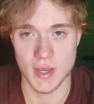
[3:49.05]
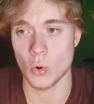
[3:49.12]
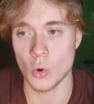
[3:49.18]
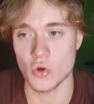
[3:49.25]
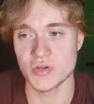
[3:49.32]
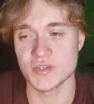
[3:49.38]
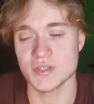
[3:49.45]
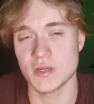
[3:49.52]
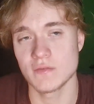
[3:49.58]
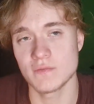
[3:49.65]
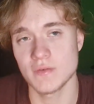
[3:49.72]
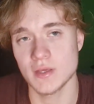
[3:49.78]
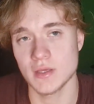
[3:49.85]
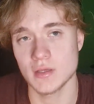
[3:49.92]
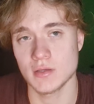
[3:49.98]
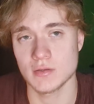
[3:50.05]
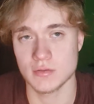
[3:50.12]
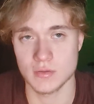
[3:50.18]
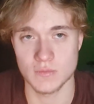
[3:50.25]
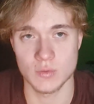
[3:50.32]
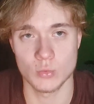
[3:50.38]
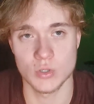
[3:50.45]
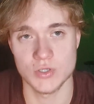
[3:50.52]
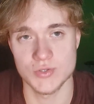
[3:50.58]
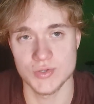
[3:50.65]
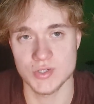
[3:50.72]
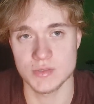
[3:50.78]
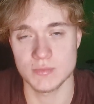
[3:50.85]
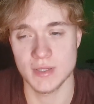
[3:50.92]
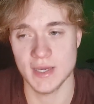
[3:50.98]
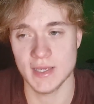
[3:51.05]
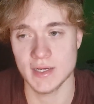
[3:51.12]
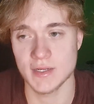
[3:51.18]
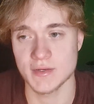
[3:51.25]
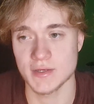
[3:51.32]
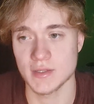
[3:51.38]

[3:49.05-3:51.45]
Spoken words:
or something, if you want to explain it,